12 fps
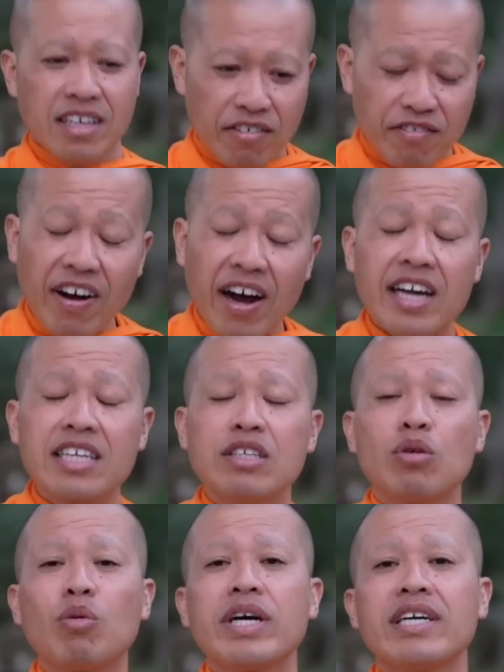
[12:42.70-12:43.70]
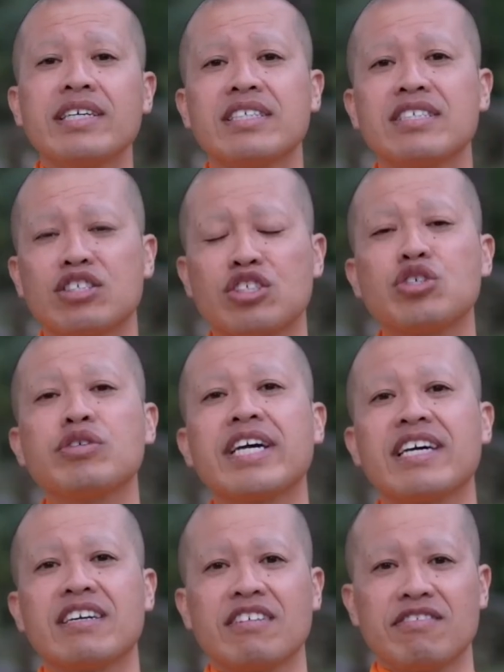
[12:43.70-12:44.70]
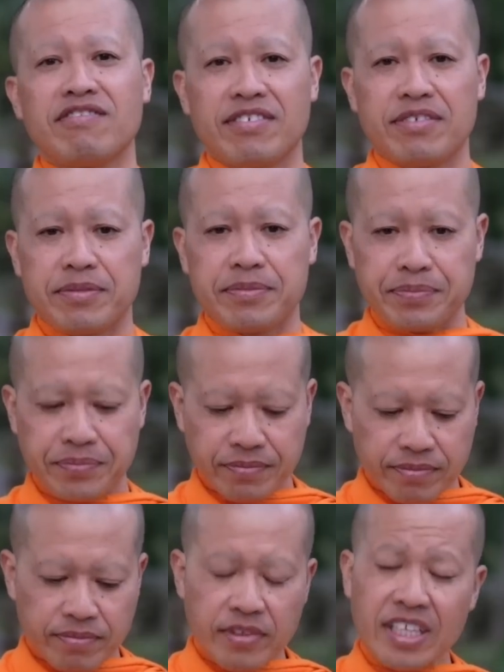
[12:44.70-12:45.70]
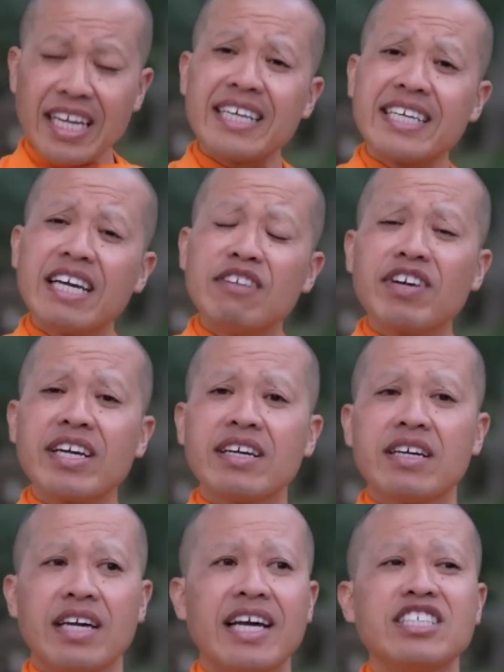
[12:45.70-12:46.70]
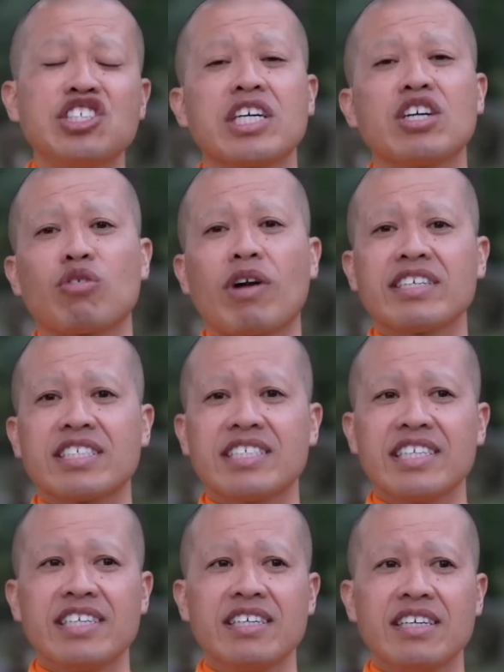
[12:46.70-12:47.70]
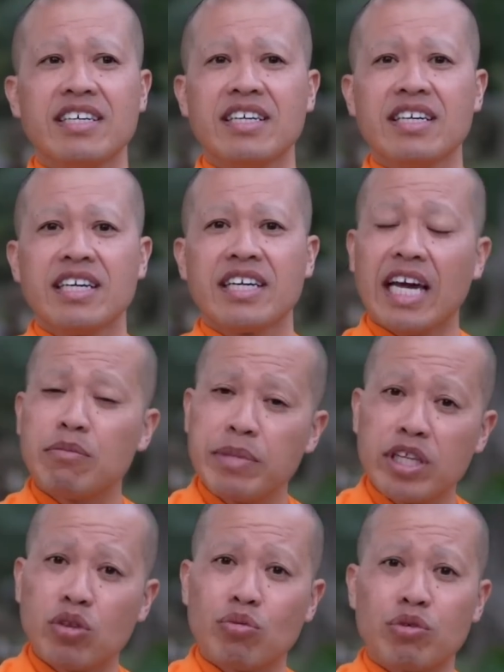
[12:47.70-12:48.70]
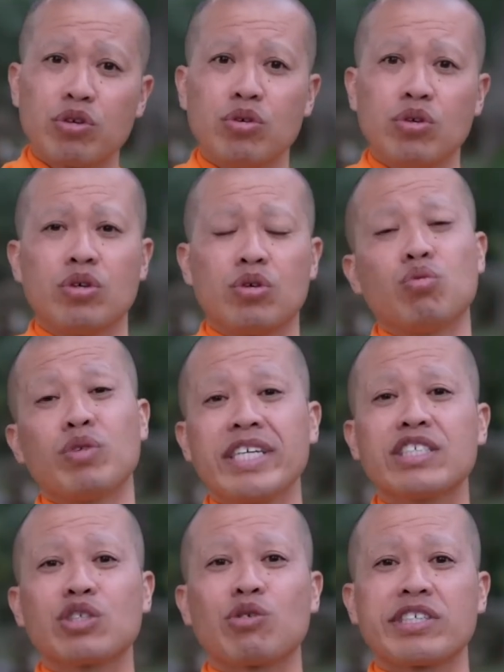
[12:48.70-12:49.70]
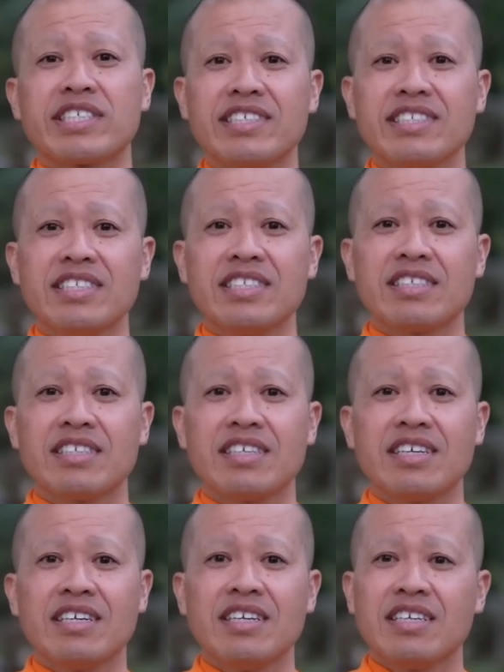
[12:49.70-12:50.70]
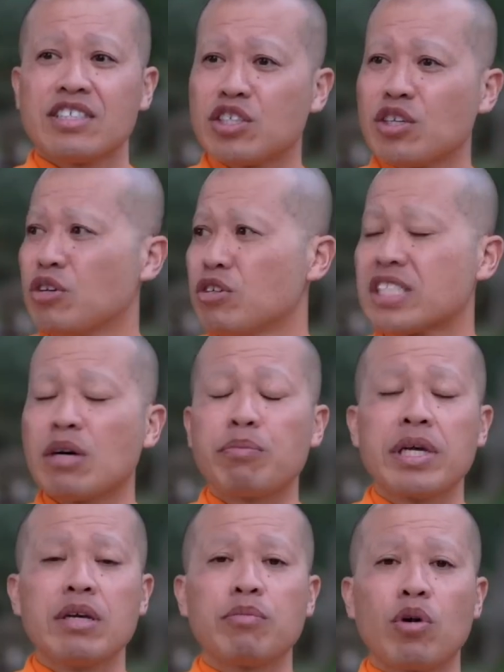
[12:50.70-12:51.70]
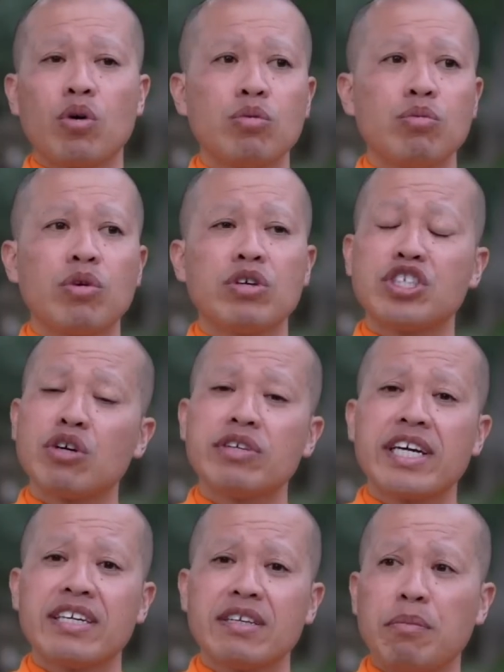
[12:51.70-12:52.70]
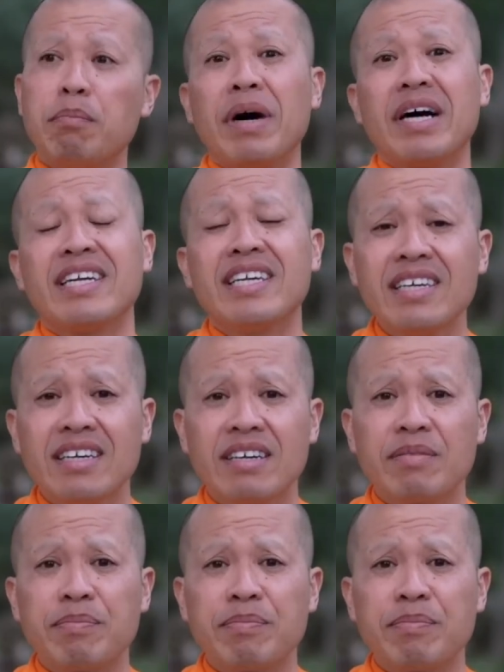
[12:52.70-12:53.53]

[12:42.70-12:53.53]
Find ways to give Giving and generosity can be through resources. So some people will donate money.